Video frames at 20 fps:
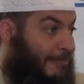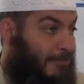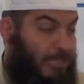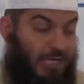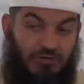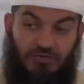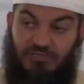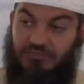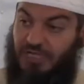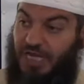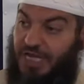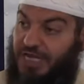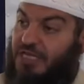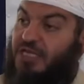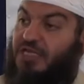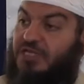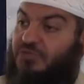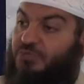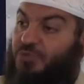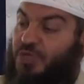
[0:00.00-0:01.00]
Because I
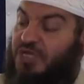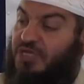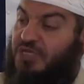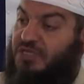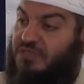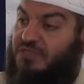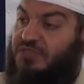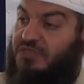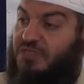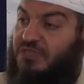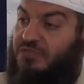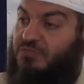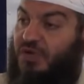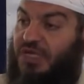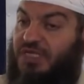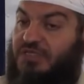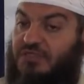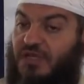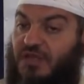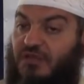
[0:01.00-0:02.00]
experienced it
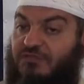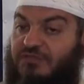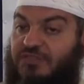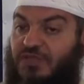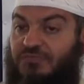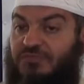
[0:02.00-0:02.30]
myself.